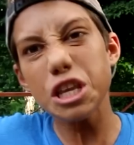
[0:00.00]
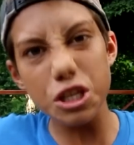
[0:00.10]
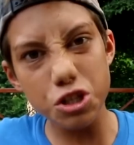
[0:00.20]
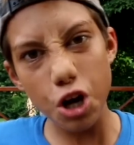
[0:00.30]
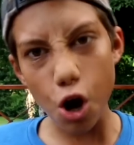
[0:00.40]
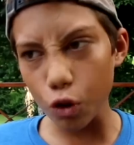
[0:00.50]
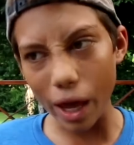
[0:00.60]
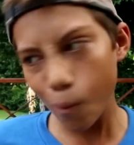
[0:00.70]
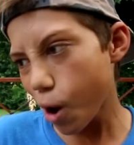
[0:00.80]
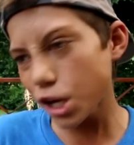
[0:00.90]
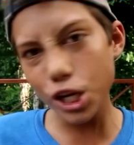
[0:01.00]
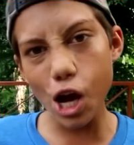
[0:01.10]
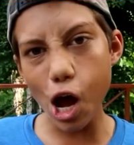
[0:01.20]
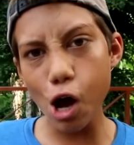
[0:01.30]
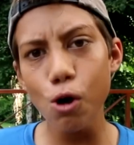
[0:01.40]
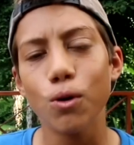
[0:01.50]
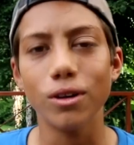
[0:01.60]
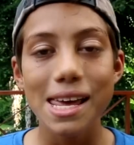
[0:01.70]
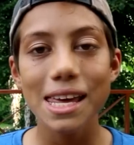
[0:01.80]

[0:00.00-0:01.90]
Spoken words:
this go? Like, where'd it go?